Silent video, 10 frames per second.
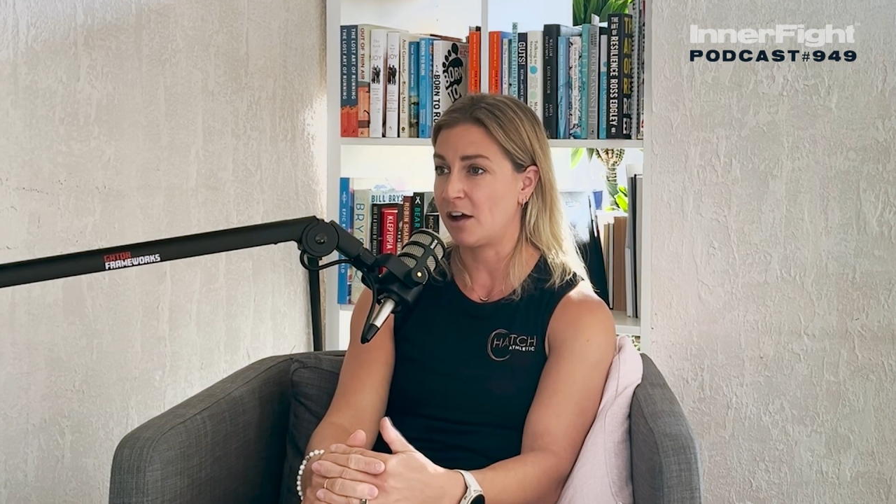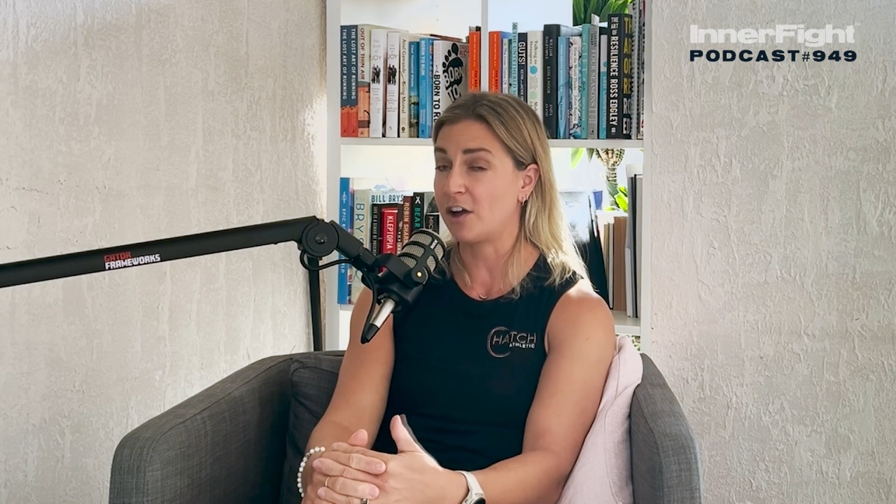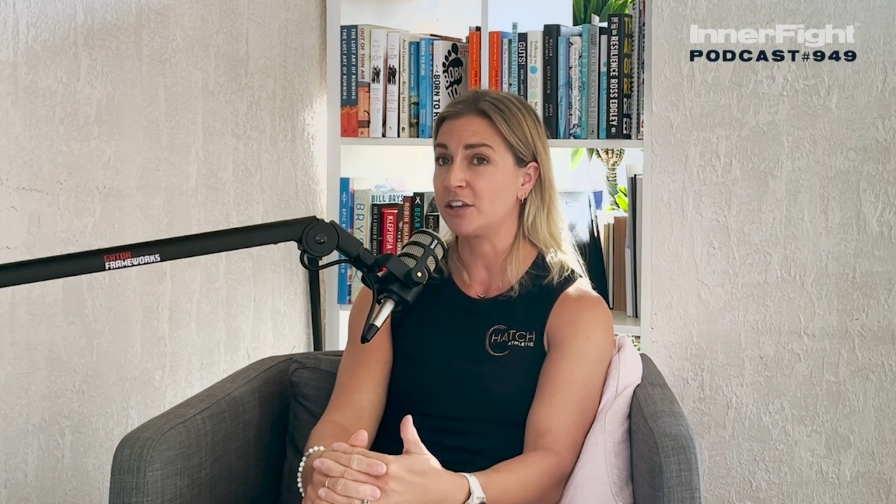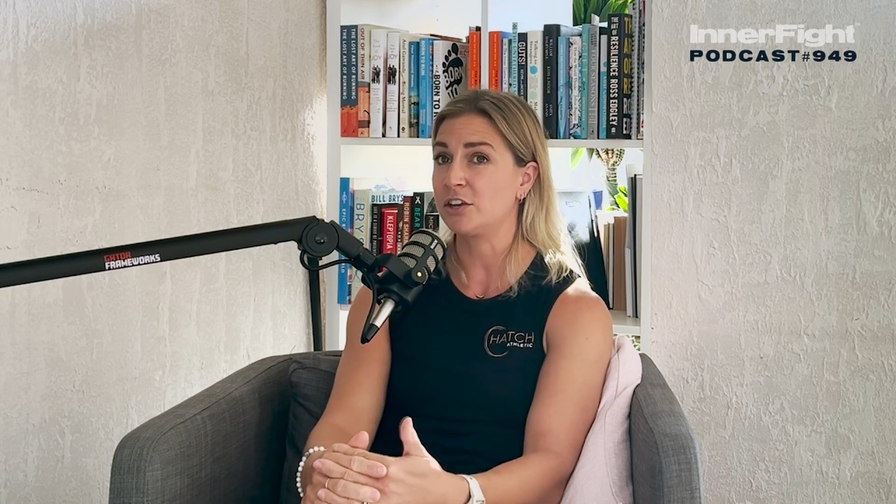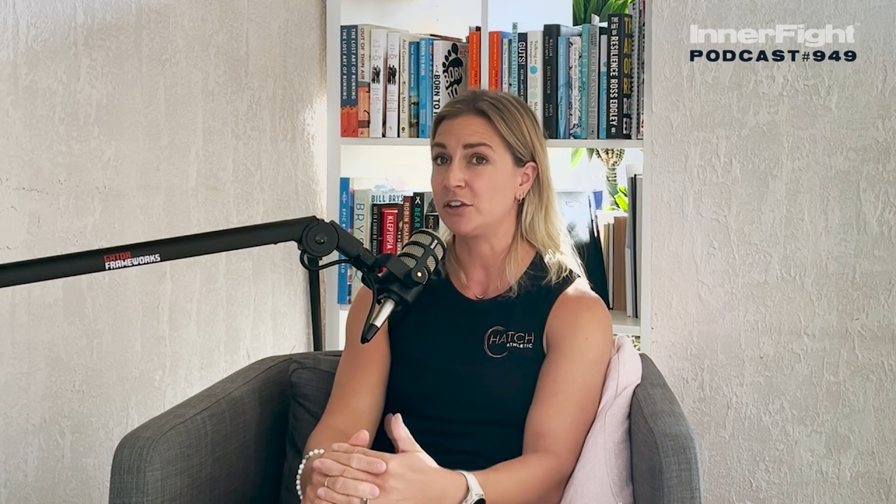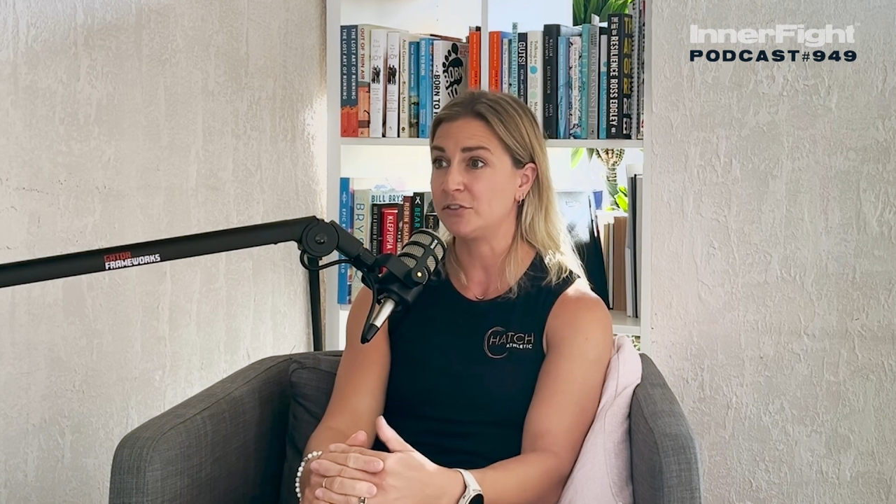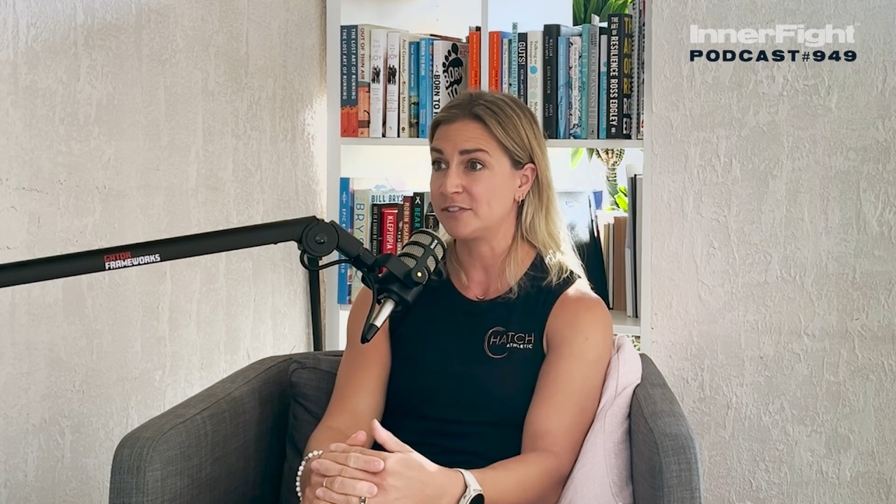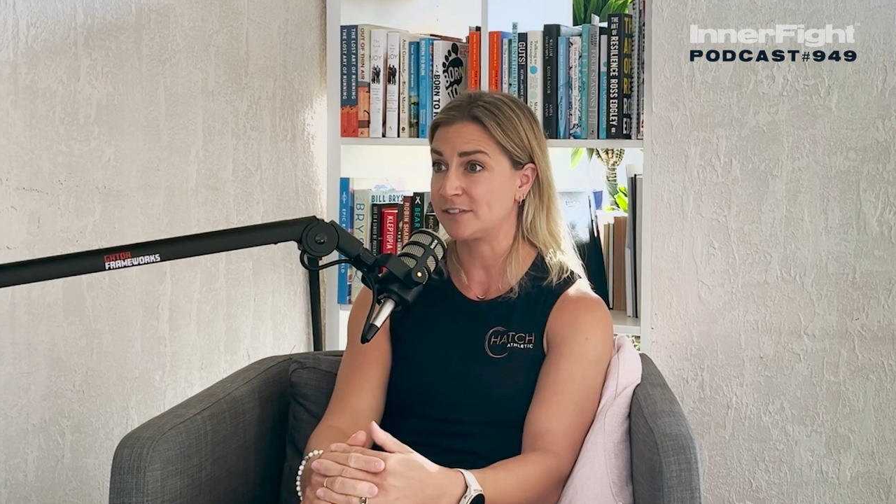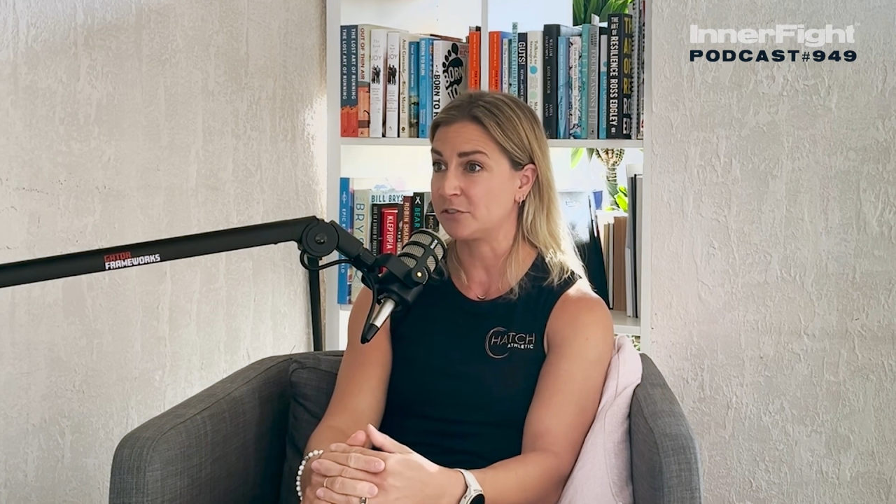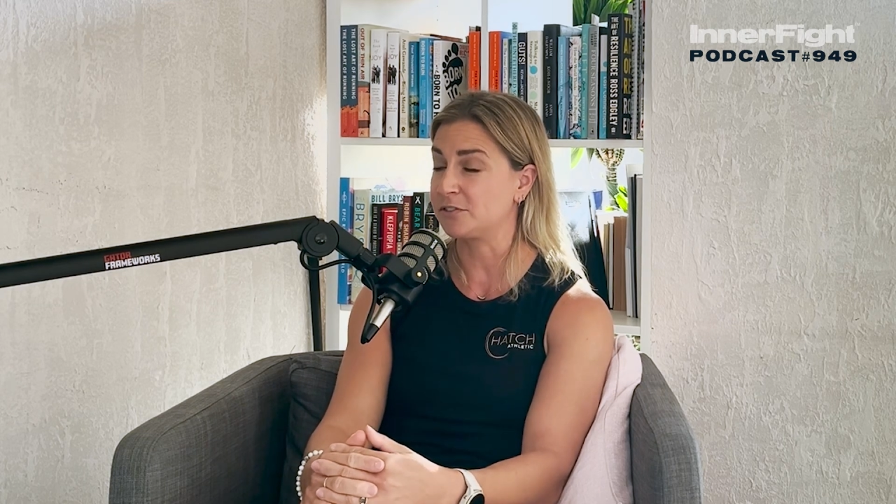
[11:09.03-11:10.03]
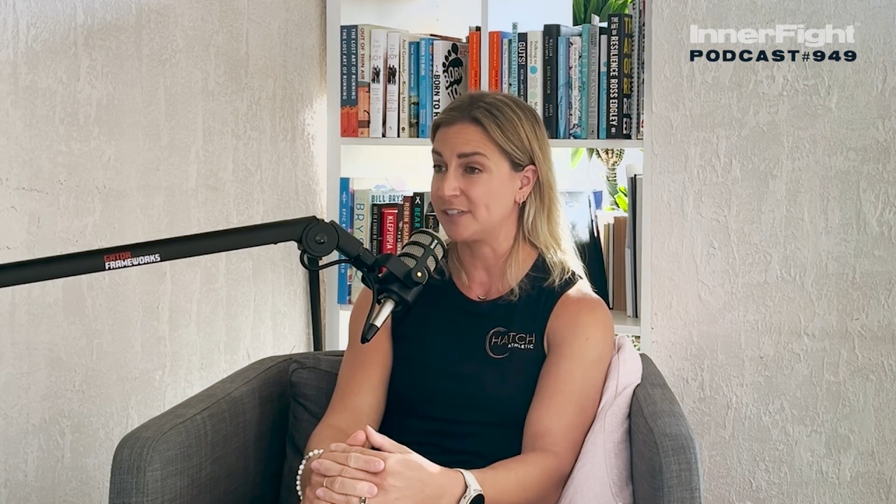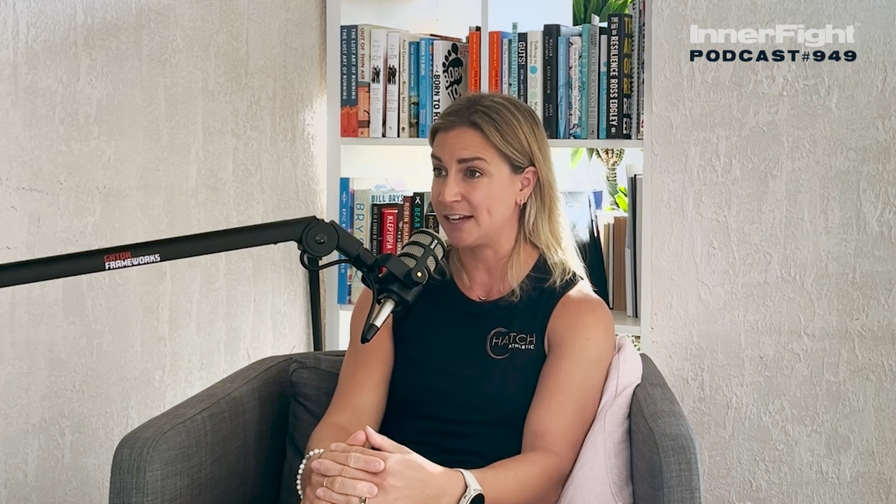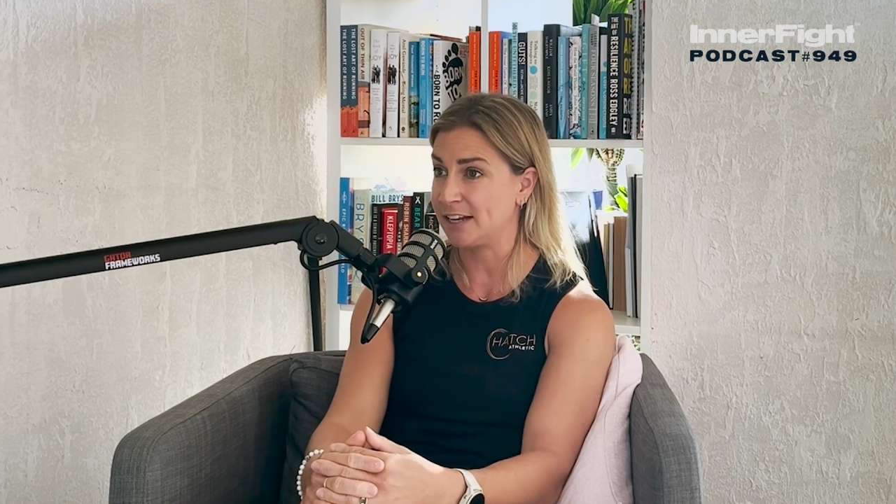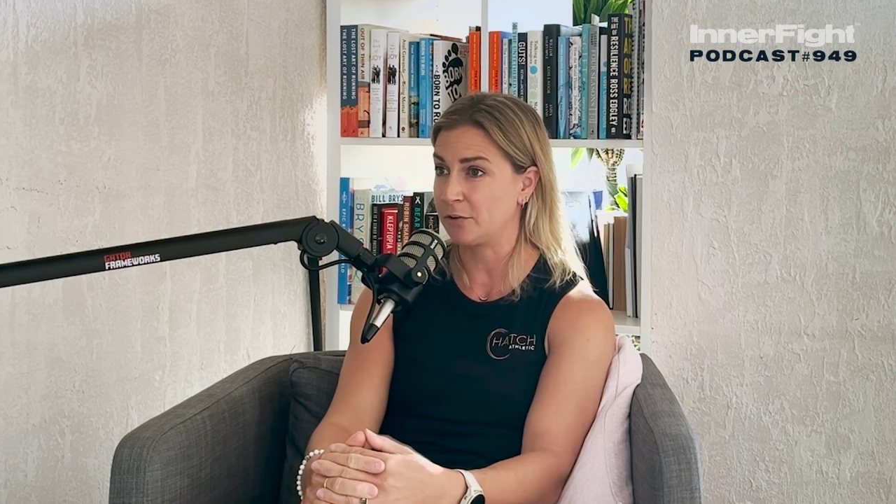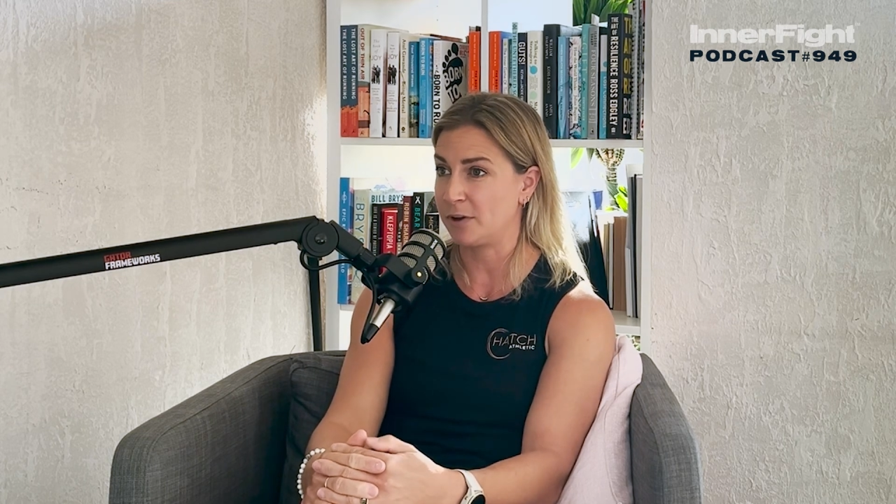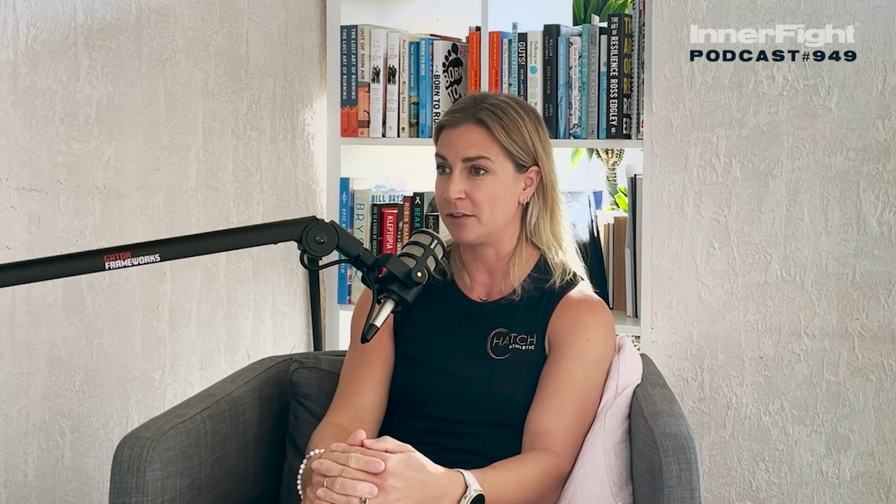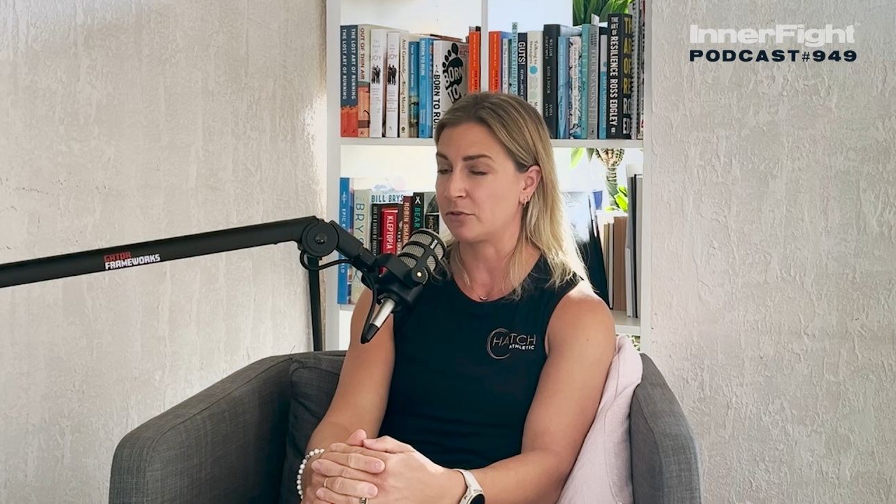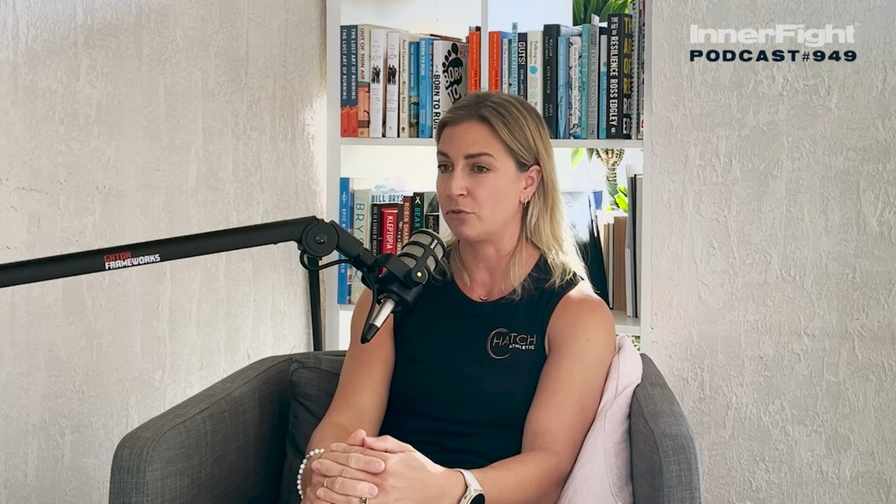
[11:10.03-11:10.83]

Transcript: Are you still dealing with